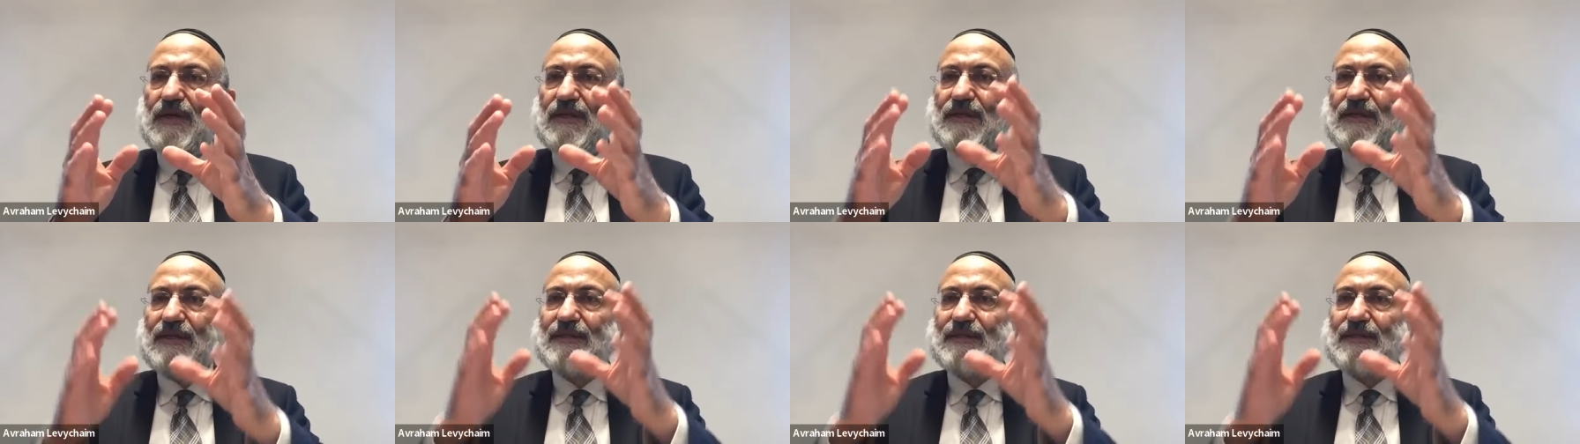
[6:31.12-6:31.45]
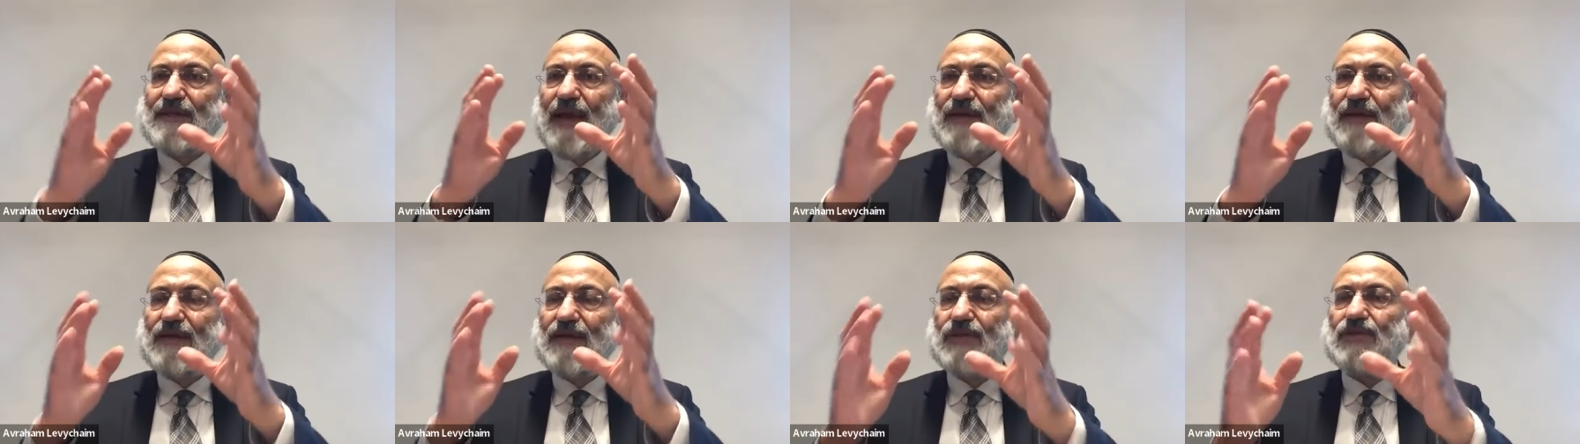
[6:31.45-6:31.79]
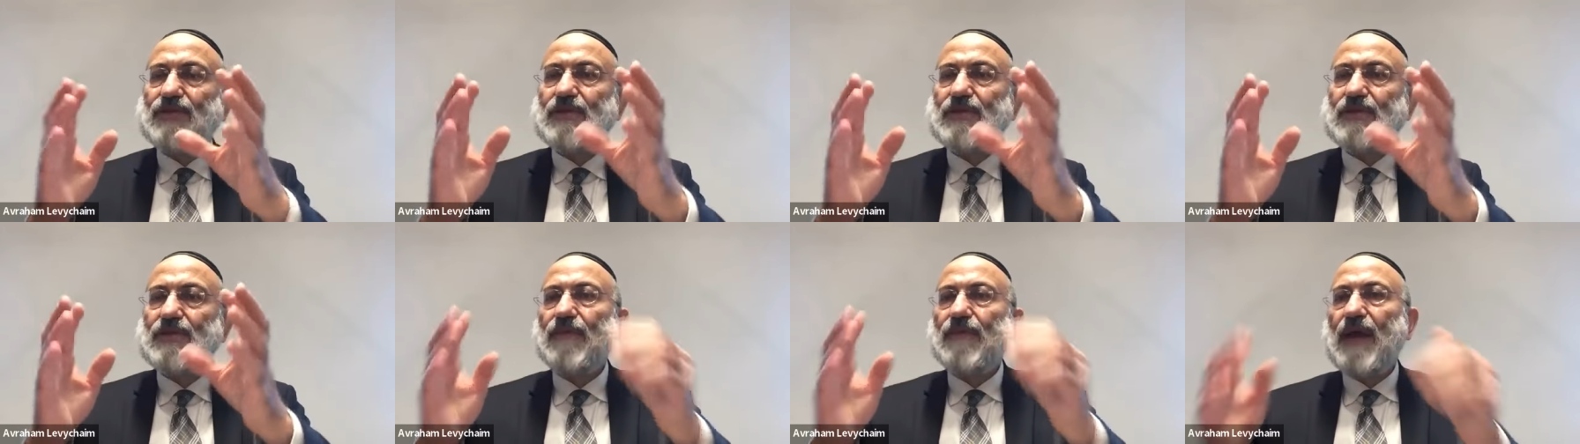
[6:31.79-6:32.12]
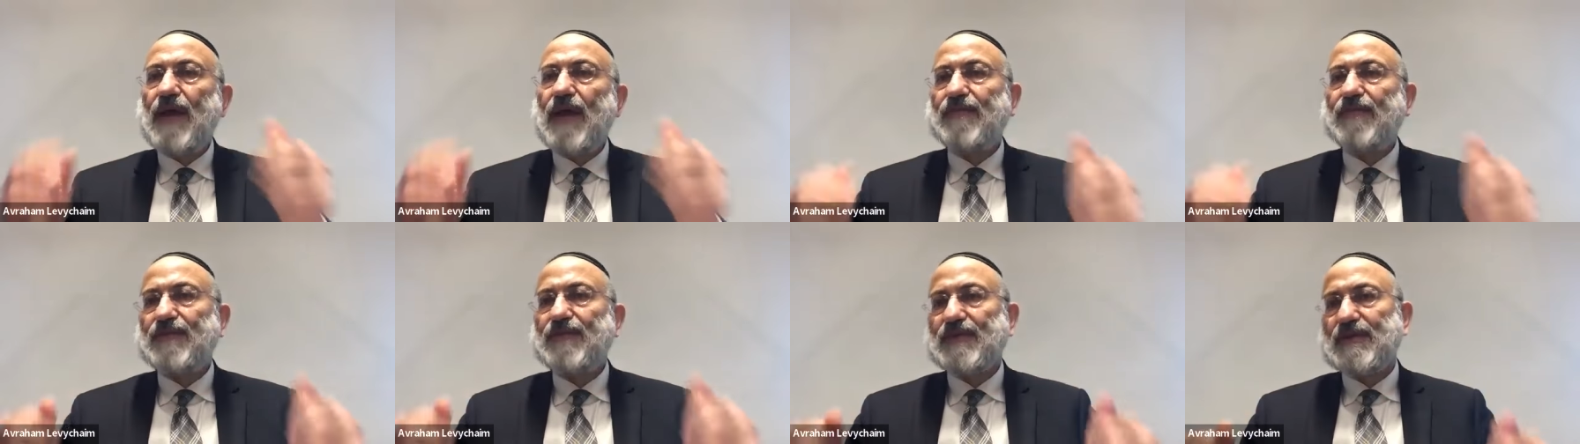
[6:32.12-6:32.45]
The direction of
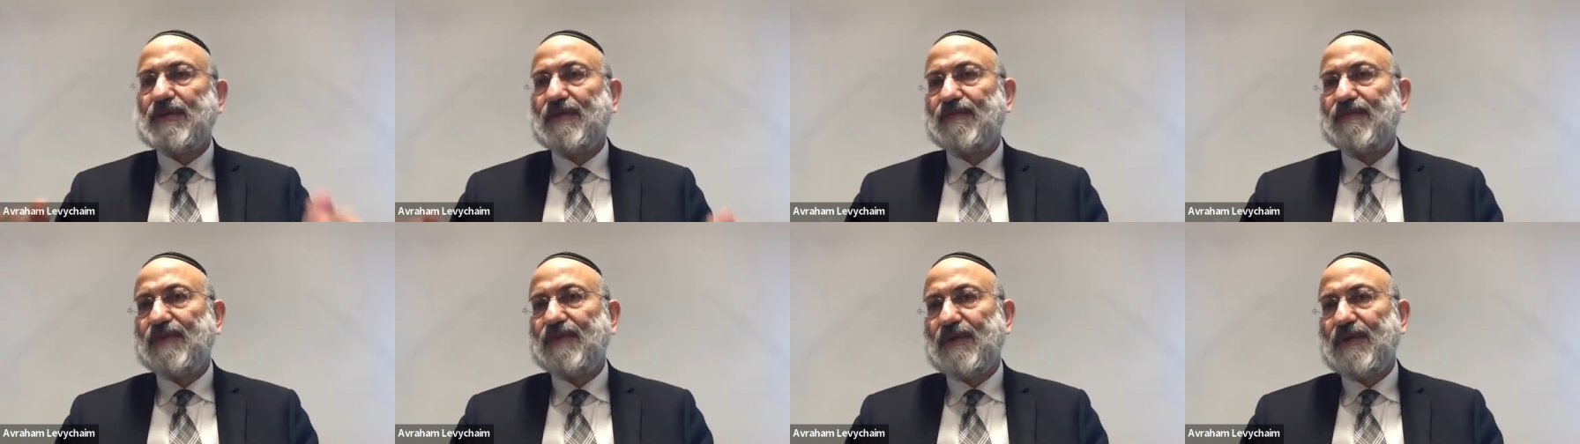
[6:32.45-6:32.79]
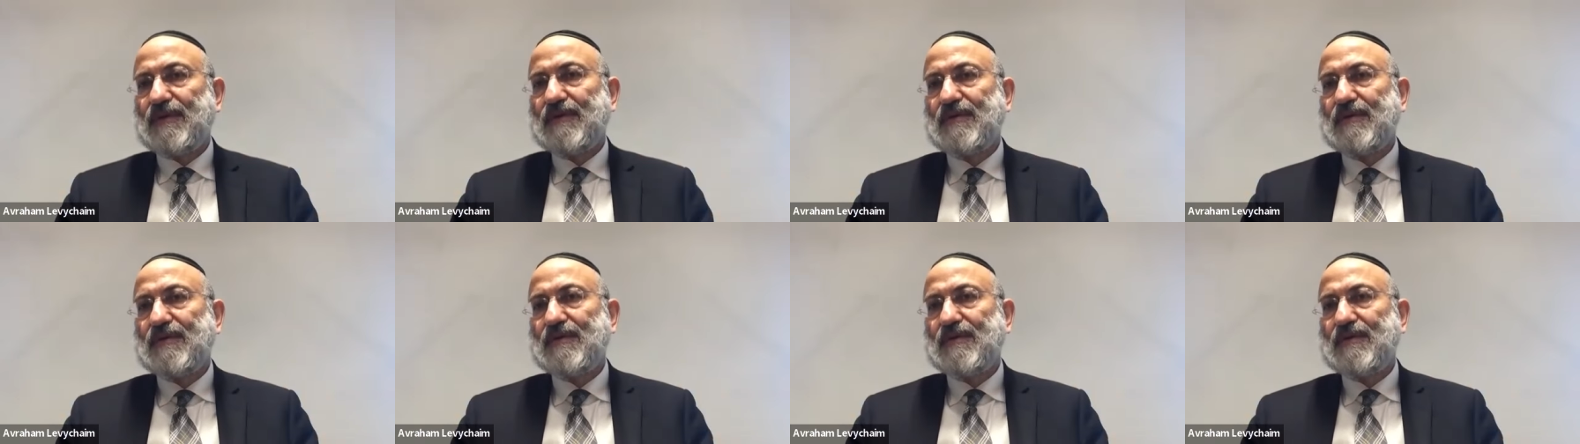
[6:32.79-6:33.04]
life is different.